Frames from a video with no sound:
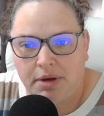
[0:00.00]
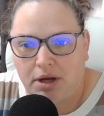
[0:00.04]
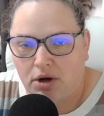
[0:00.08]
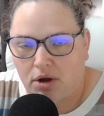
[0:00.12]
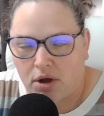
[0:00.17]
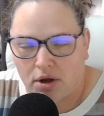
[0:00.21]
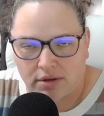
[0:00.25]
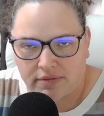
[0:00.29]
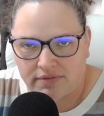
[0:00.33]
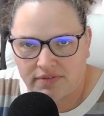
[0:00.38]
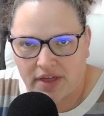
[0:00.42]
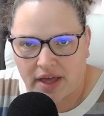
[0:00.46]

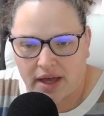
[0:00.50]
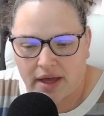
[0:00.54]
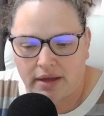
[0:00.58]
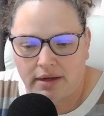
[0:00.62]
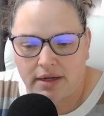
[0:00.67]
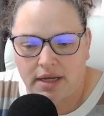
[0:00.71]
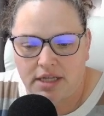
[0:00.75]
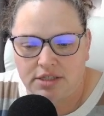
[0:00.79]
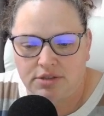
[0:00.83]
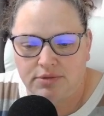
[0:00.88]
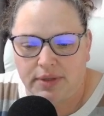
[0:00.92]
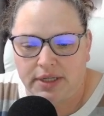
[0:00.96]
all of that
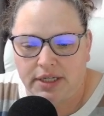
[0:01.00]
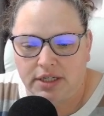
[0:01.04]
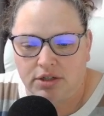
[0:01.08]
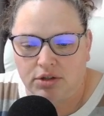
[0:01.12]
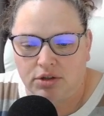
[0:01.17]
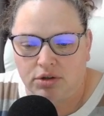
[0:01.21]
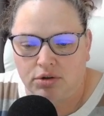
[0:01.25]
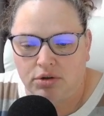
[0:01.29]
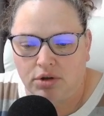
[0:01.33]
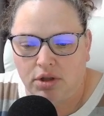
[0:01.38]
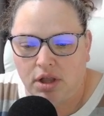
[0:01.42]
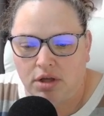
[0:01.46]
as we get a
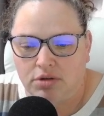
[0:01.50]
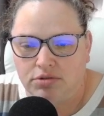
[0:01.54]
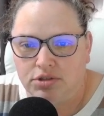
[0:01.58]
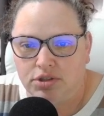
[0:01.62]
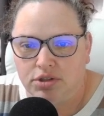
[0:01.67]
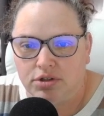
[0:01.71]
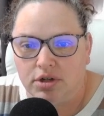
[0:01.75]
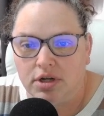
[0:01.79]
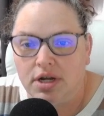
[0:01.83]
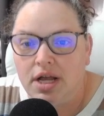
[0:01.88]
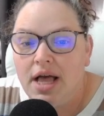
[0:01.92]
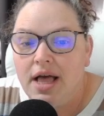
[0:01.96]
little
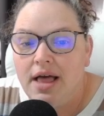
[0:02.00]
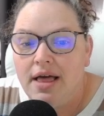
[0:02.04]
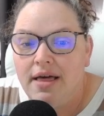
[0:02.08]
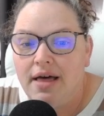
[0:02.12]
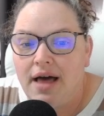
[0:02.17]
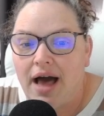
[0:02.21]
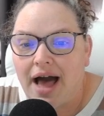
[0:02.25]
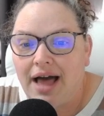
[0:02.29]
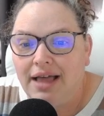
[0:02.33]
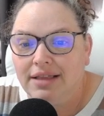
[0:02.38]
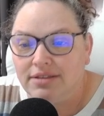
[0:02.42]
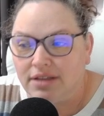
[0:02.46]
closer.
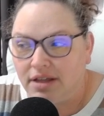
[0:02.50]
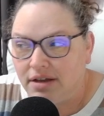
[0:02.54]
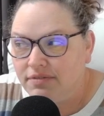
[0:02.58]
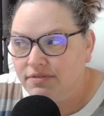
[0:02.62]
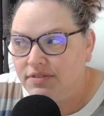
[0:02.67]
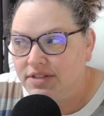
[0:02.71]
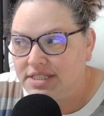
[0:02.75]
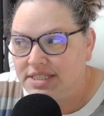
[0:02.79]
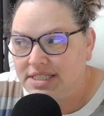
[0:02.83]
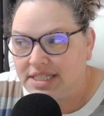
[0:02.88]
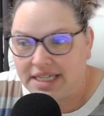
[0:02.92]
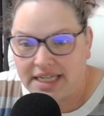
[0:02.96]
I love
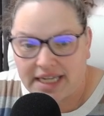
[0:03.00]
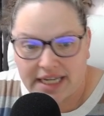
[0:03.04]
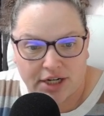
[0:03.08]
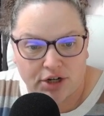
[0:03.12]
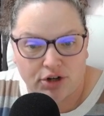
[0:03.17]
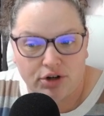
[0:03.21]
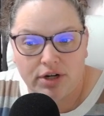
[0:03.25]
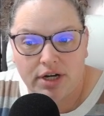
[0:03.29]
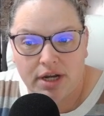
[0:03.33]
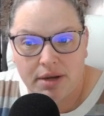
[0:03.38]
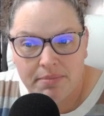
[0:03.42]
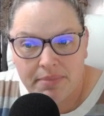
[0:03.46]
this
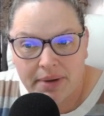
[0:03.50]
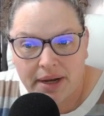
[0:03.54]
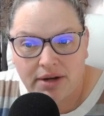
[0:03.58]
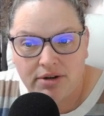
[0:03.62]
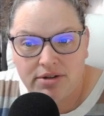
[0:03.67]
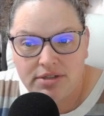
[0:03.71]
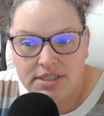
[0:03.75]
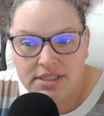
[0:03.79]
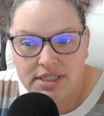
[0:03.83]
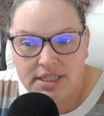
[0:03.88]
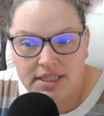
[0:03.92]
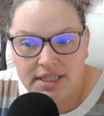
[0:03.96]
gear
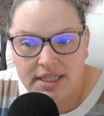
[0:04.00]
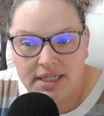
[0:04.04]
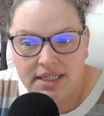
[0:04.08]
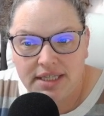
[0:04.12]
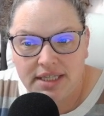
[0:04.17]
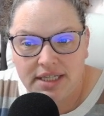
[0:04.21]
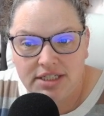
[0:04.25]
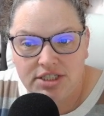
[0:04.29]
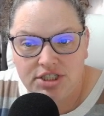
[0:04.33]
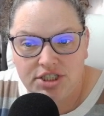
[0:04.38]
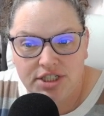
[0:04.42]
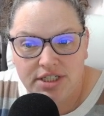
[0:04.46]
comparison thing
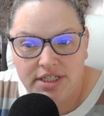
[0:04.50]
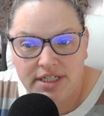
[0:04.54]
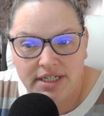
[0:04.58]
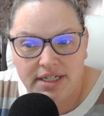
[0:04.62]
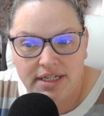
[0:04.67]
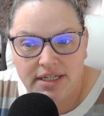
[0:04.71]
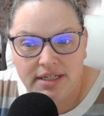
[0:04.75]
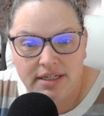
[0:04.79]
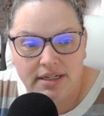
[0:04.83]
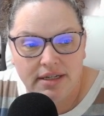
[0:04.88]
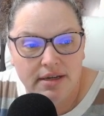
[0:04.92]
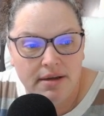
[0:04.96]
that she
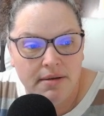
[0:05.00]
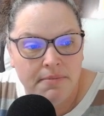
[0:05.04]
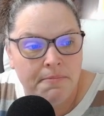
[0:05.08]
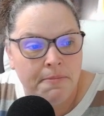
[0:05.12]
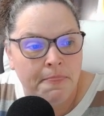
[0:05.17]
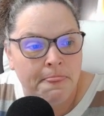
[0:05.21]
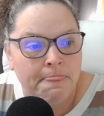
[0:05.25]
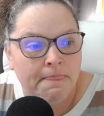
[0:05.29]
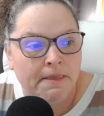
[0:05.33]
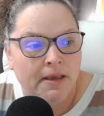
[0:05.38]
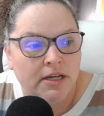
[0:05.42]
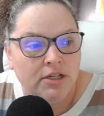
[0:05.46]
did.
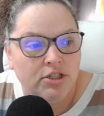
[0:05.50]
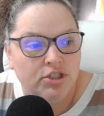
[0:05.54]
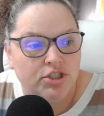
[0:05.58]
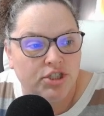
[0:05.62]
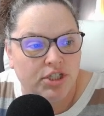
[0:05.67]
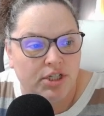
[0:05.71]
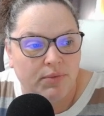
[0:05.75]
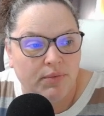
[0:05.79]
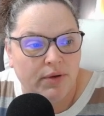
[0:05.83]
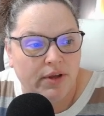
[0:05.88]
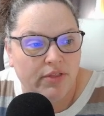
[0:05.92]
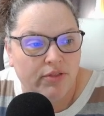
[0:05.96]

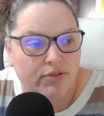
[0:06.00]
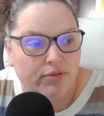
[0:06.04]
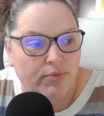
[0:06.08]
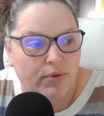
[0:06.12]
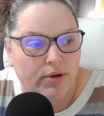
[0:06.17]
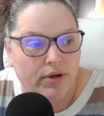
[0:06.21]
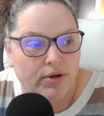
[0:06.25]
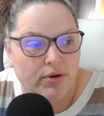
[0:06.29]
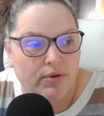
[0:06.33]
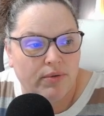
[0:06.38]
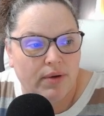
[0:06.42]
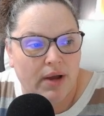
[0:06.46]
She went
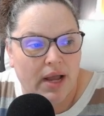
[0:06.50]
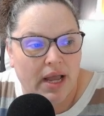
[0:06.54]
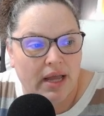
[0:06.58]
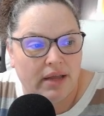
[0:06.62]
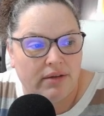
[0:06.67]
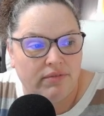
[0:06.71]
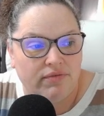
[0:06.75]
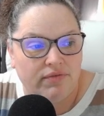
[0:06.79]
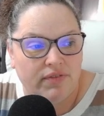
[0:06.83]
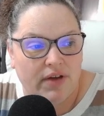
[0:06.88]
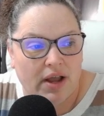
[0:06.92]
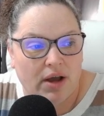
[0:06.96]
through
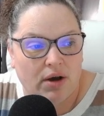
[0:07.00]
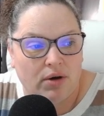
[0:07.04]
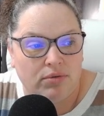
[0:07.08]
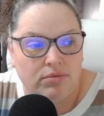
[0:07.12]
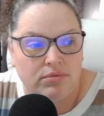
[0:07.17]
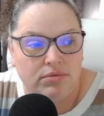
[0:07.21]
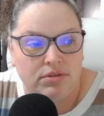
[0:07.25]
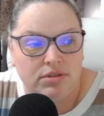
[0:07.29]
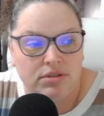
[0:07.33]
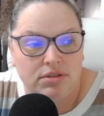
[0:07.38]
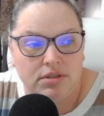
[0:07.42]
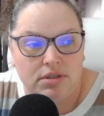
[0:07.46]
and
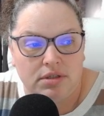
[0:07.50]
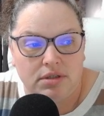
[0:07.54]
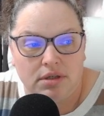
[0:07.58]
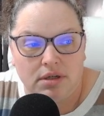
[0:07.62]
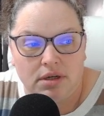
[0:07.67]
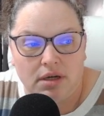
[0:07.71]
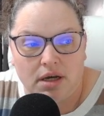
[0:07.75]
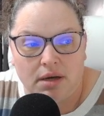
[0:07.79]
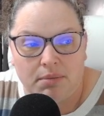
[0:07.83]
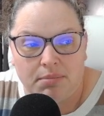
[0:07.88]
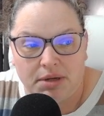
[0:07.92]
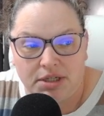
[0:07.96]
found
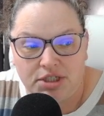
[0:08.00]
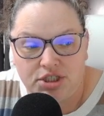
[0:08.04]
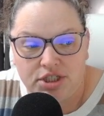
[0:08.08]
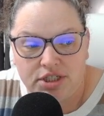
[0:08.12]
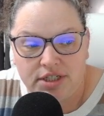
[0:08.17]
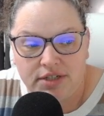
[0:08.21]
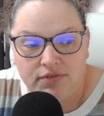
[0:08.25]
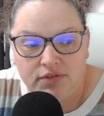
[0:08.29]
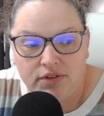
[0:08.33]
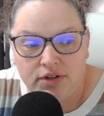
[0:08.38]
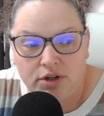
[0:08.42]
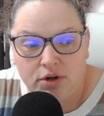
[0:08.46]
a bunch of
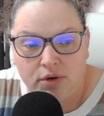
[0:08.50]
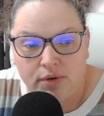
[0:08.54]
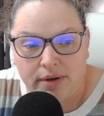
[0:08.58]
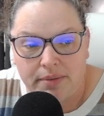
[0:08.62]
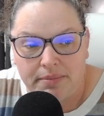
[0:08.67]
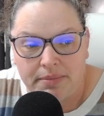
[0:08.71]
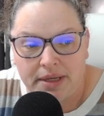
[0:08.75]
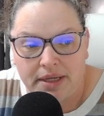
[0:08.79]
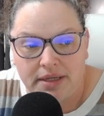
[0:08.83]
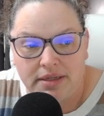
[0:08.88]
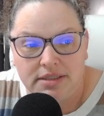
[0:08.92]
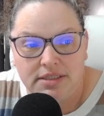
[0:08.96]
different
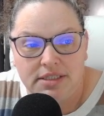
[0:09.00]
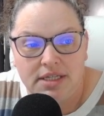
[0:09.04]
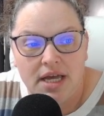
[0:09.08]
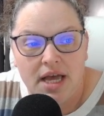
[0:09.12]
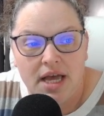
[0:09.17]
equipment